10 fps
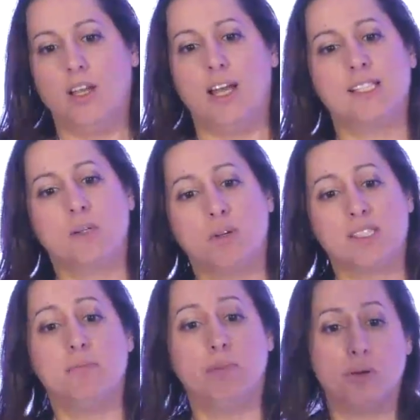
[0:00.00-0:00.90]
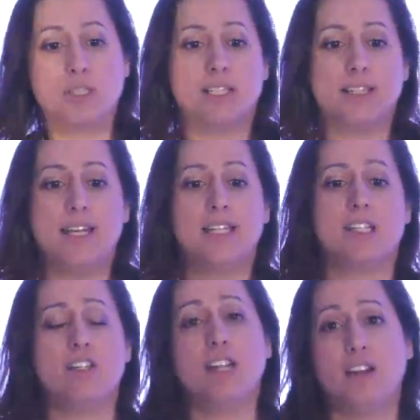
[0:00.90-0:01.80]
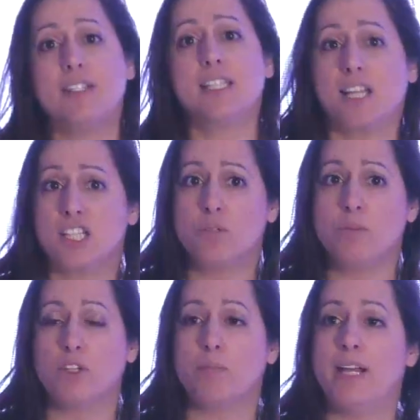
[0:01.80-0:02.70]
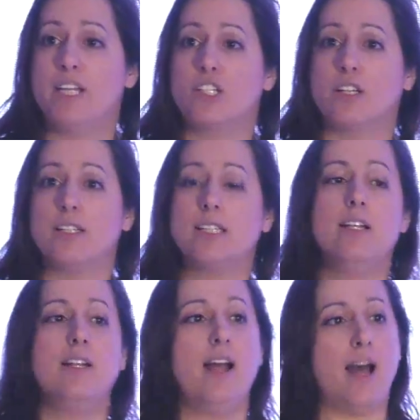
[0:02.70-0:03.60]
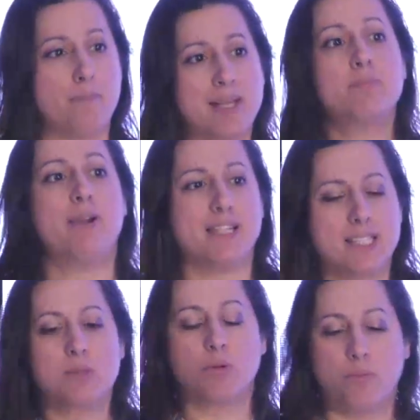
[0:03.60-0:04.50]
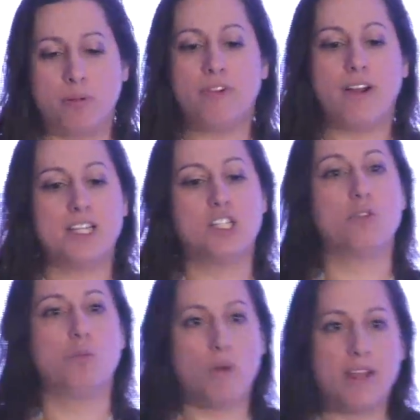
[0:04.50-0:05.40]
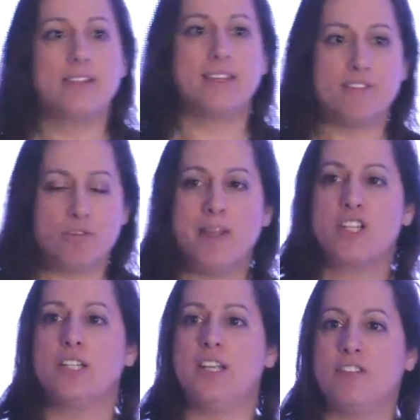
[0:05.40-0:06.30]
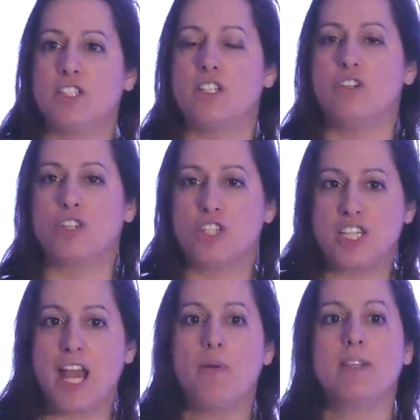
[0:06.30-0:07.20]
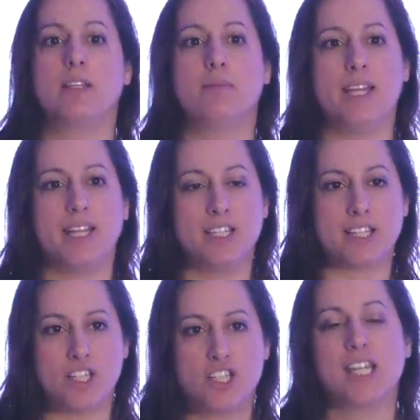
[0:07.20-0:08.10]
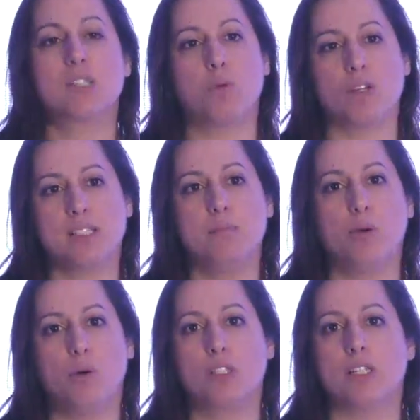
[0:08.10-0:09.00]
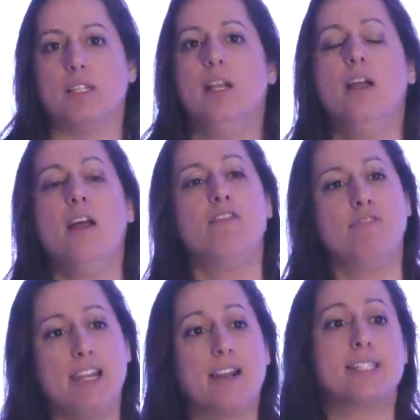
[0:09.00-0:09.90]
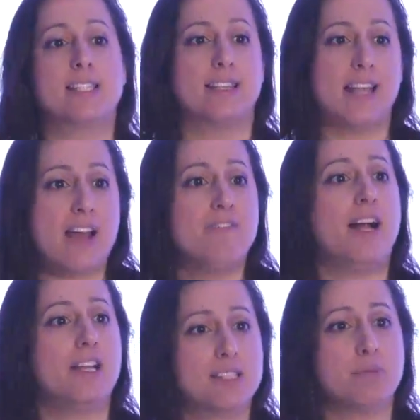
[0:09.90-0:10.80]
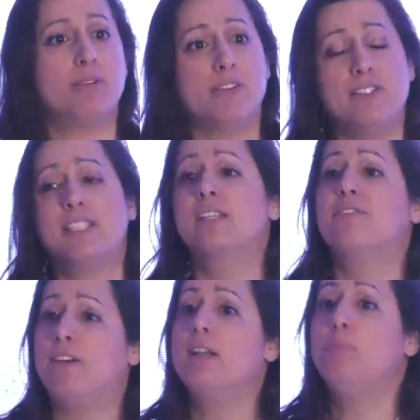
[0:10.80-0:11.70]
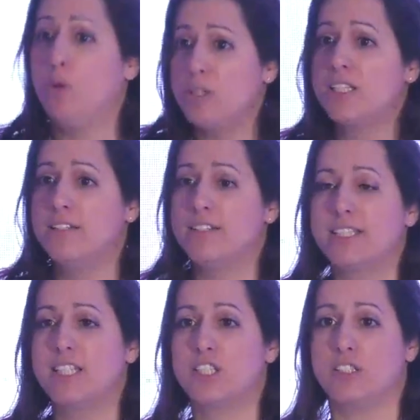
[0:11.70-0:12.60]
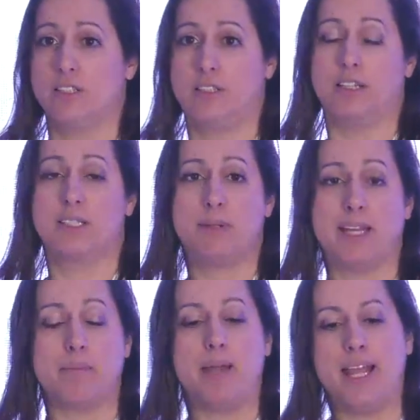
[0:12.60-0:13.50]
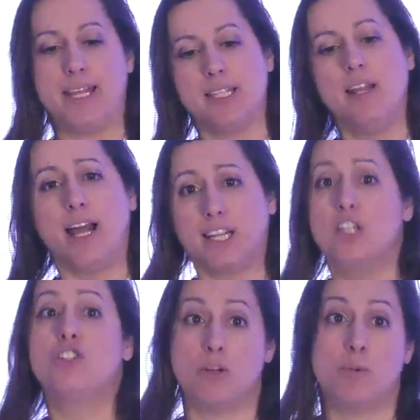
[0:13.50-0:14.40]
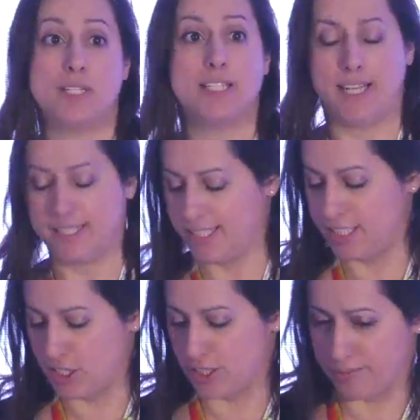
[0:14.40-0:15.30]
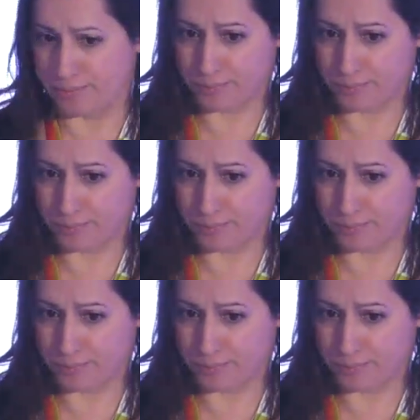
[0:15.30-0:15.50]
And so what's important then is that you can have a discussion with your patient, and best practice will provide you with the information leaflets that you can share with them. They can digest what's important, realize that their values and preferences are very important in the decision that's being made, and contribute to that decision.